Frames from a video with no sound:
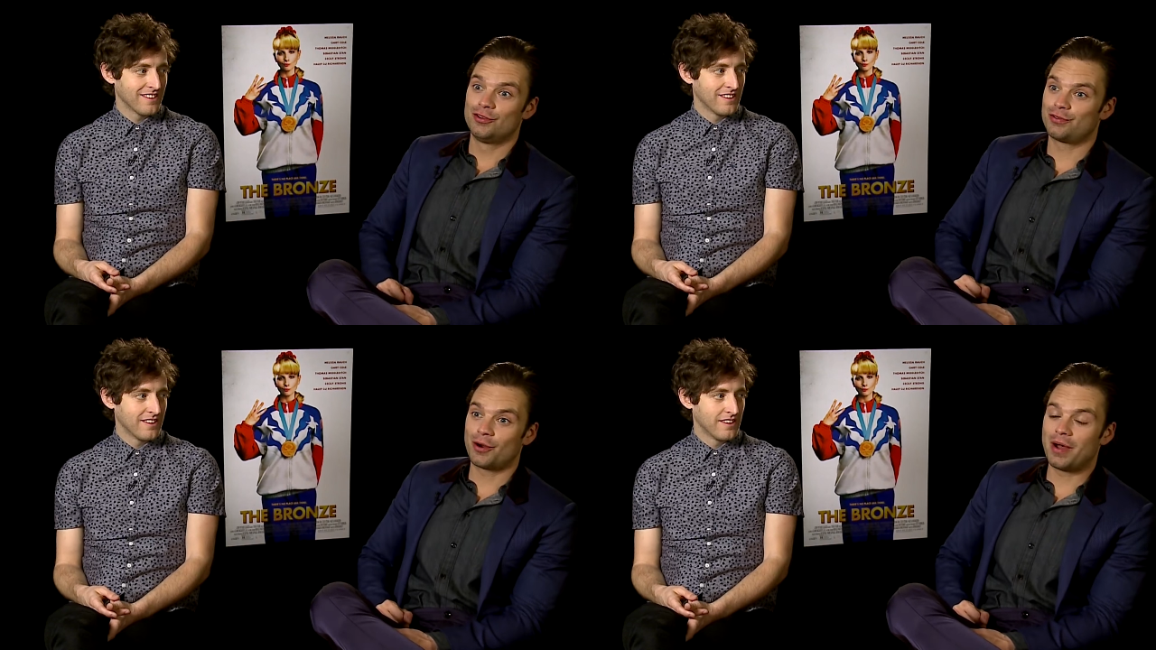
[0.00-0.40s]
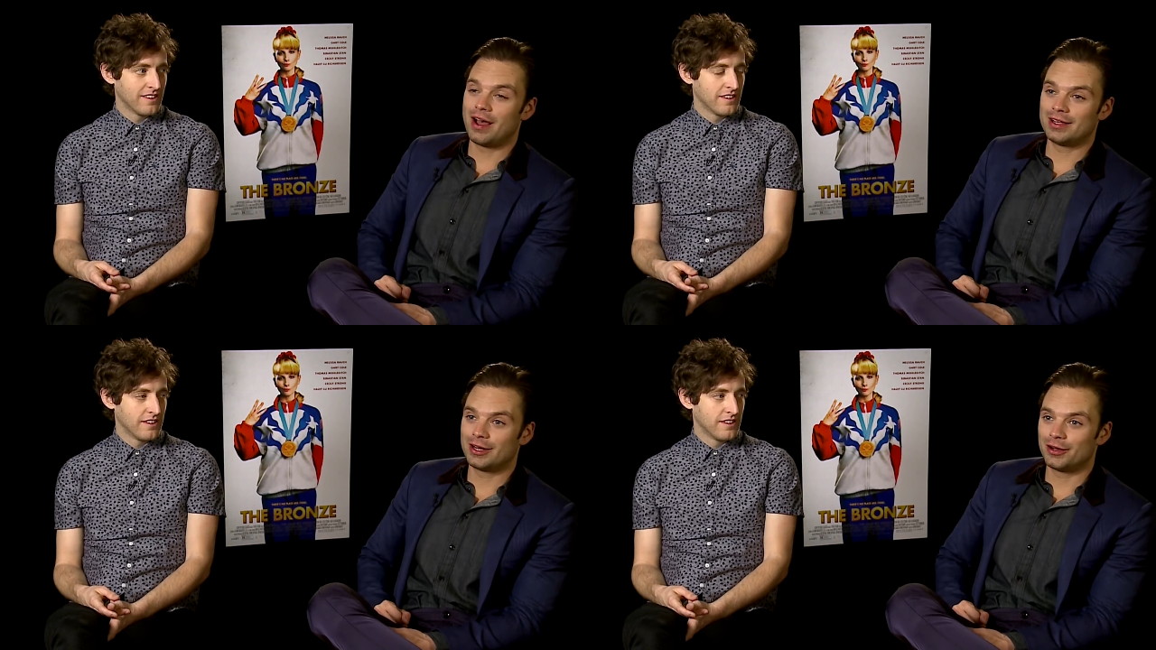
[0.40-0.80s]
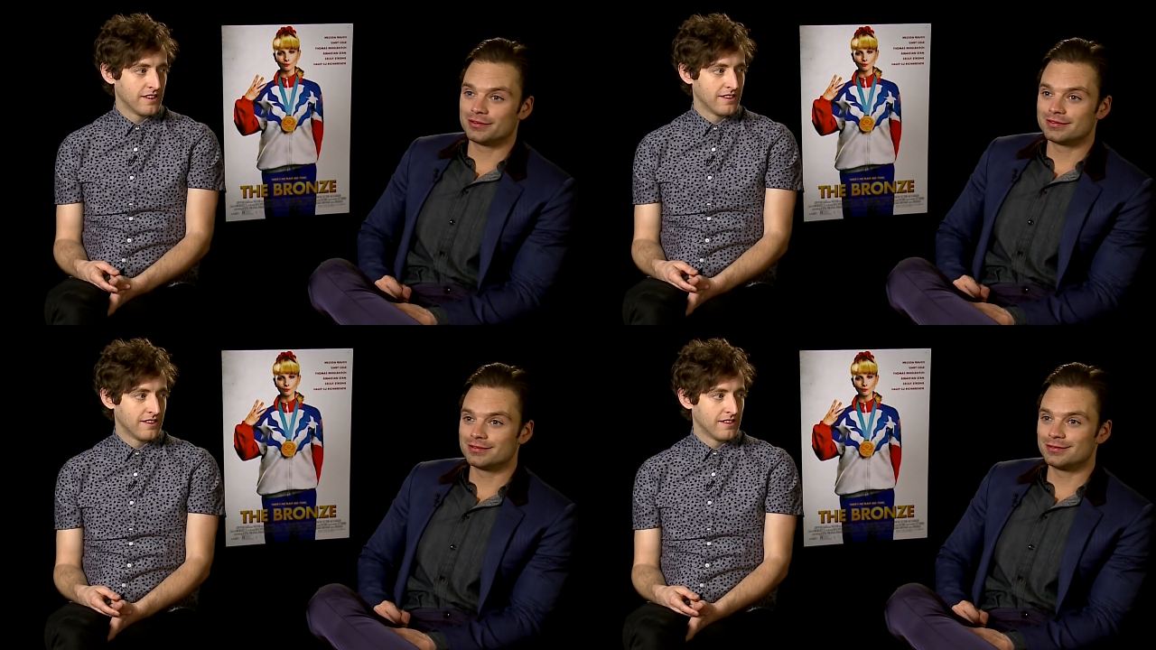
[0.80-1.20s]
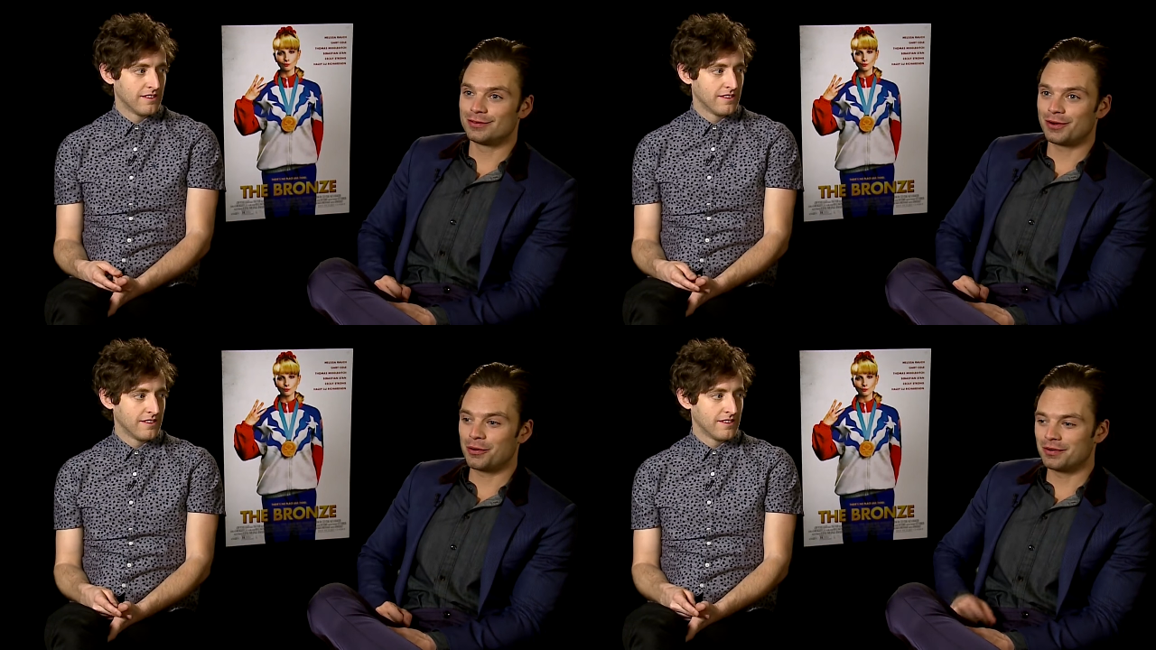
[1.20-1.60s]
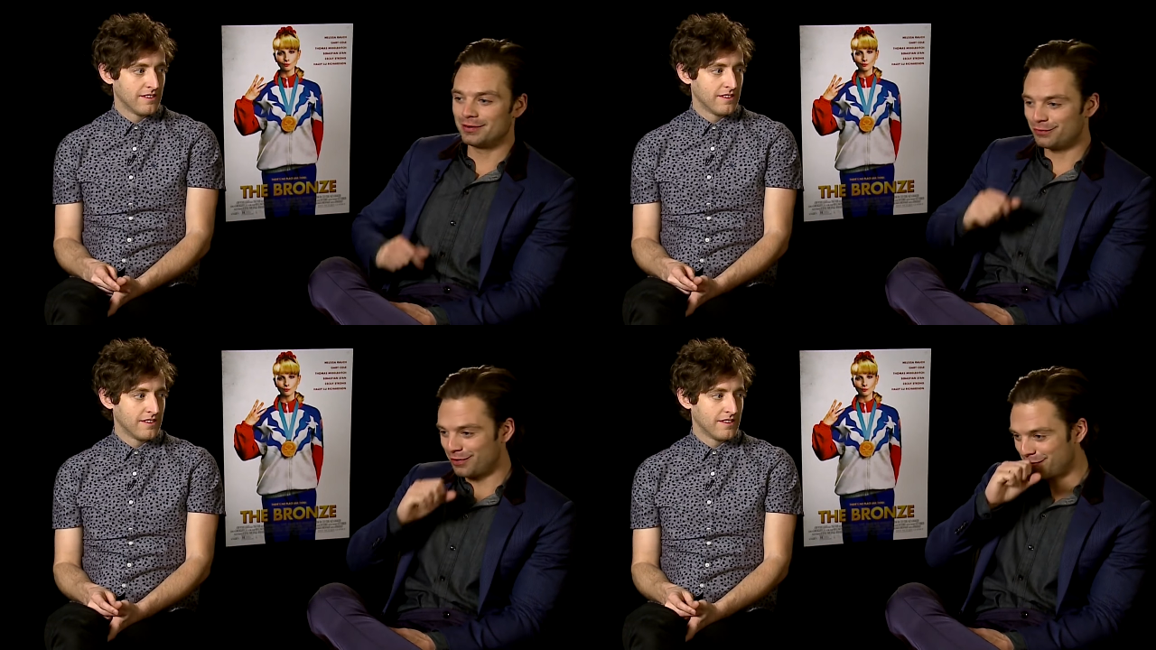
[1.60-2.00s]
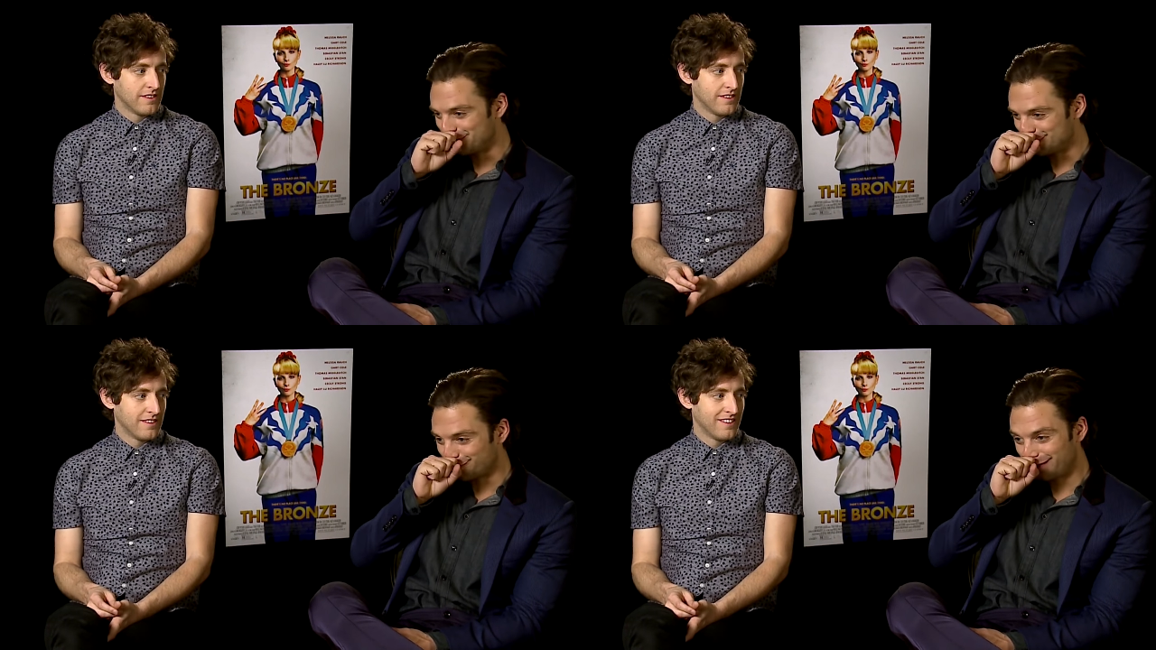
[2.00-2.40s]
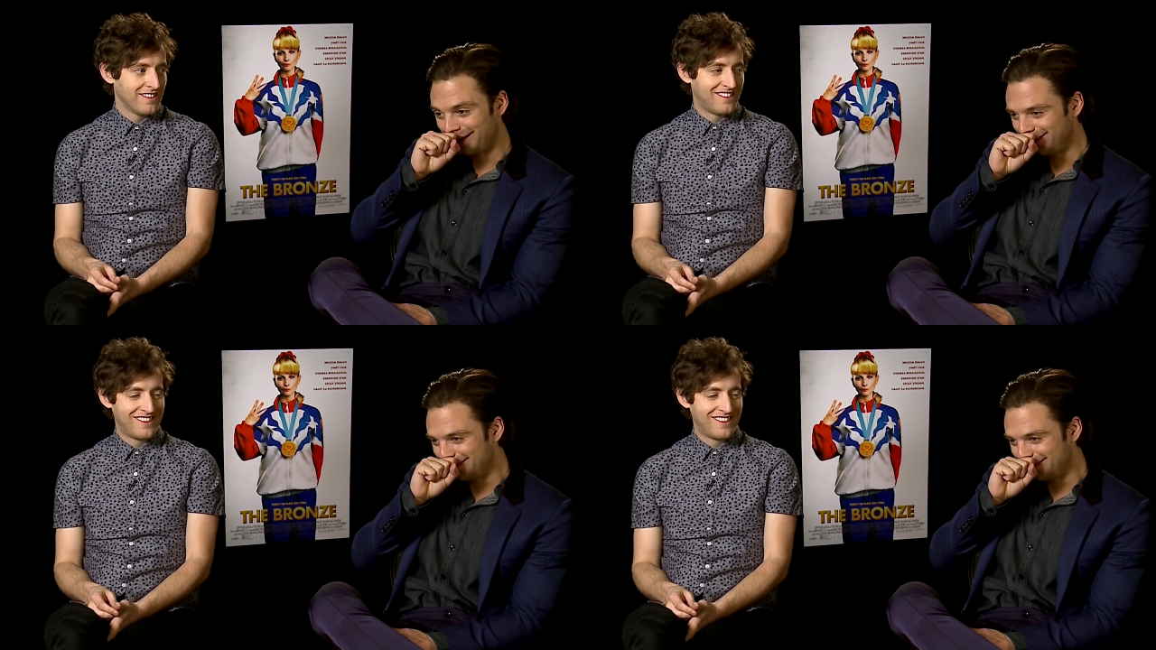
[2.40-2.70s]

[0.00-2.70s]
Speaker 1: throw out, you know, throw in front of a screen.